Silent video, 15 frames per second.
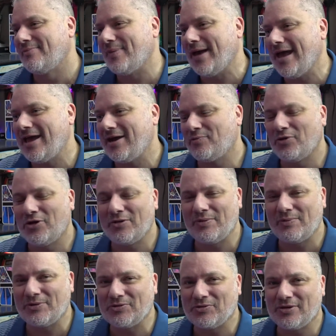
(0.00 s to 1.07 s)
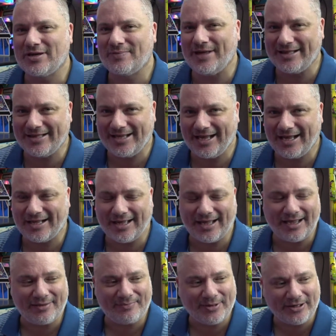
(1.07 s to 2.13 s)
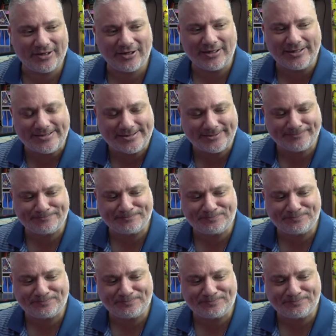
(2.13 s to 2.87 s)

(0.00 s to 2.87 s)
Bad word when we're talking about the arcade. But guys,